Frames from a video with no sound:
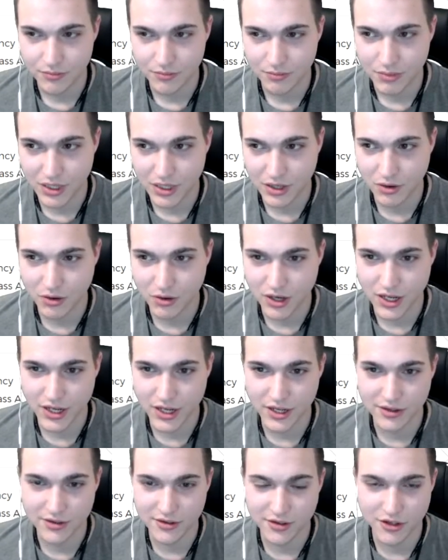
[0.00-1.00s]
Bitcoin
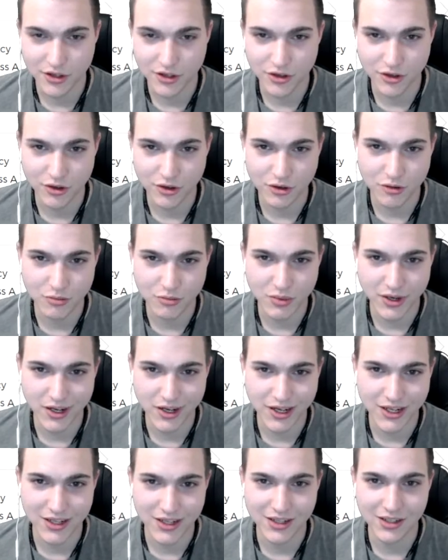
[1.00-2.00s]
is too,
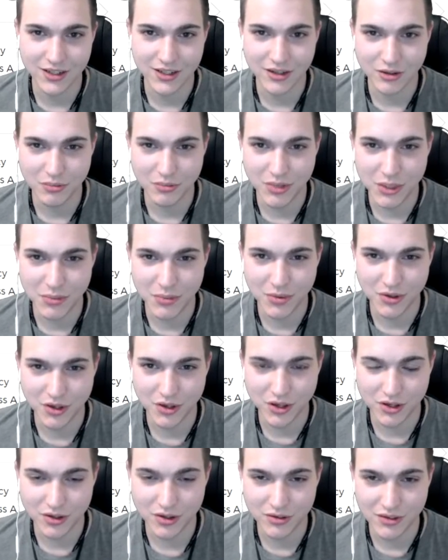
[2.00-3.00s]
but you know, people
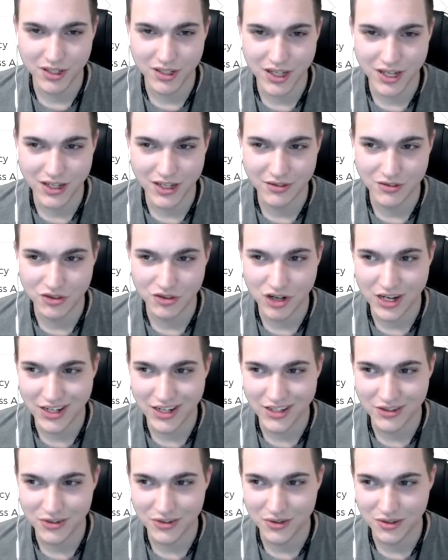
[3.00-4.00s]
are kind of
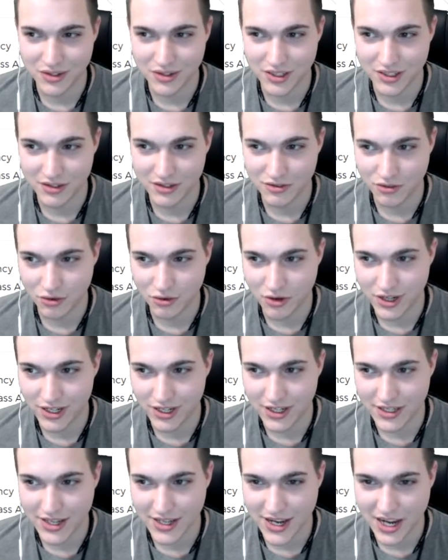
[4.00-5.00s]
trying to destroy and
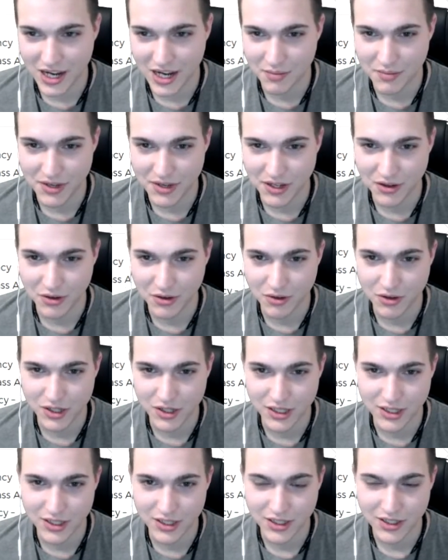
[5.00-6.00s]
attack
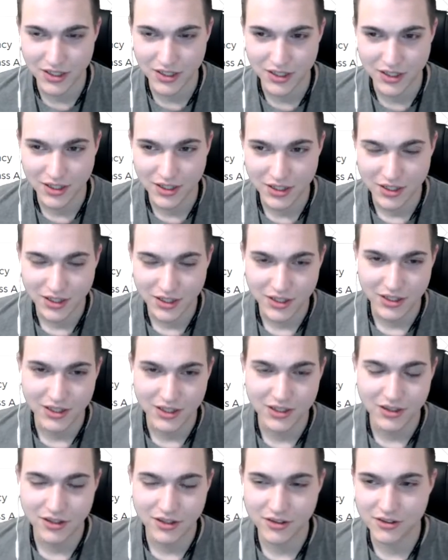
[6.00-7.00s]
Bitcoin.
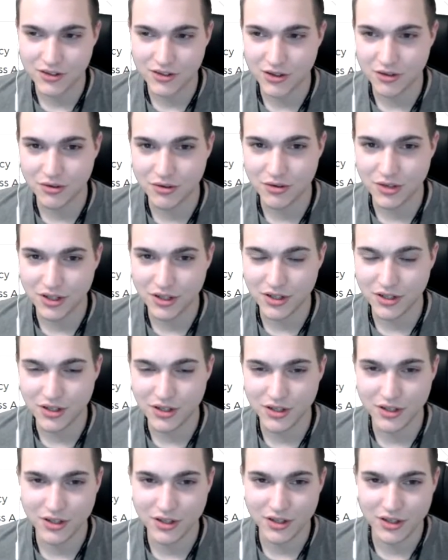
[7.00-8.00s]
There's no,
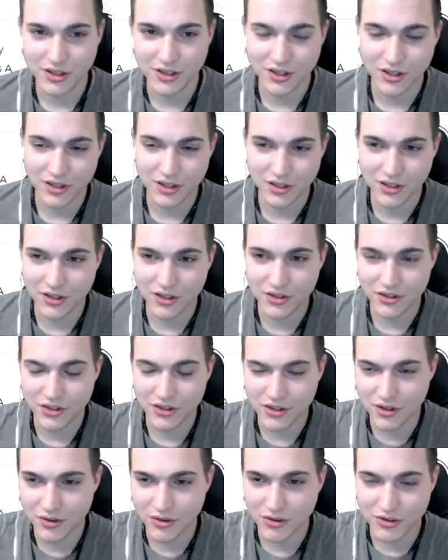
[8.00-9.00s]

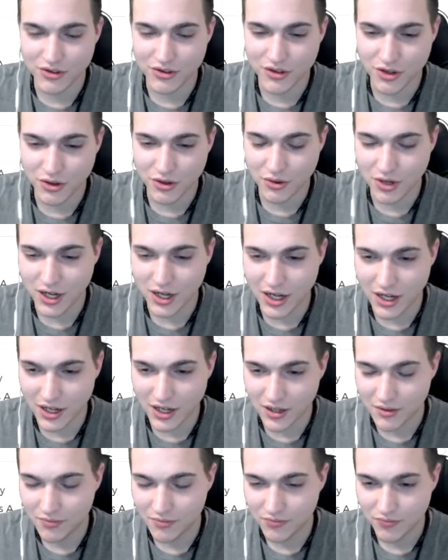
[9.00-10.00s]
you know, there's no